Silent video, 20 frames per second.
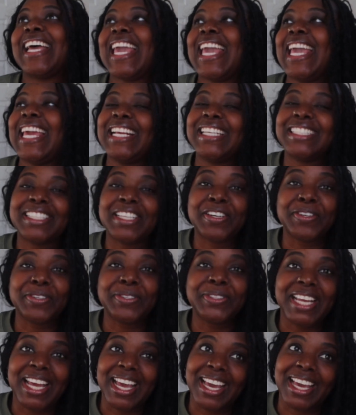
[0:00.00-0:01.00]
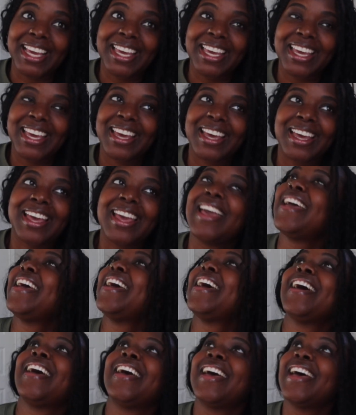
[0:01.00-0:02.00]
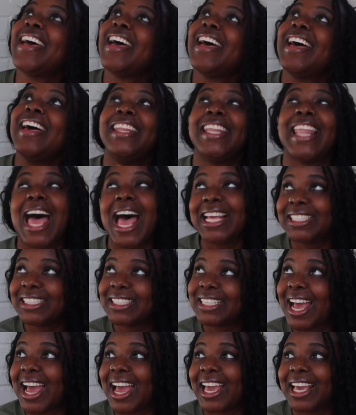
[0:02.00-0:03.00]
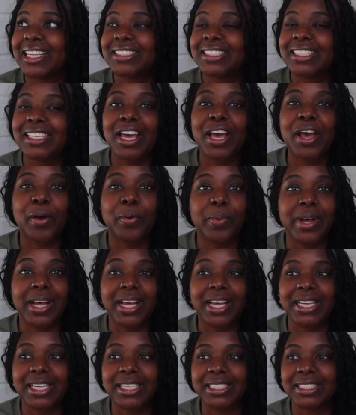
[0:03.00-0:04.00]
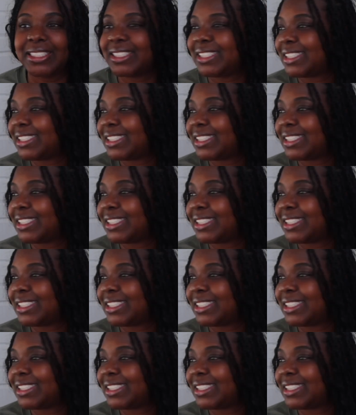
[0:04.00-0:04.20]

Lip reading: It is a new day. Last night was